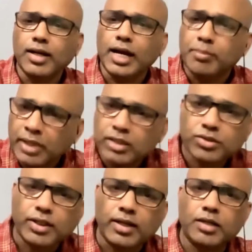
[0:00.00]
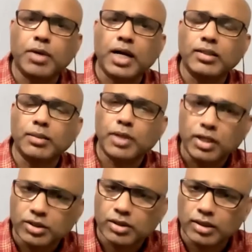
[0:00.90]
administered by the
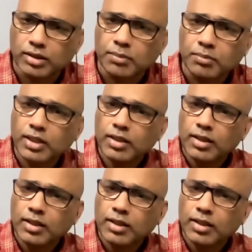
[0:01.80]
British kingdom,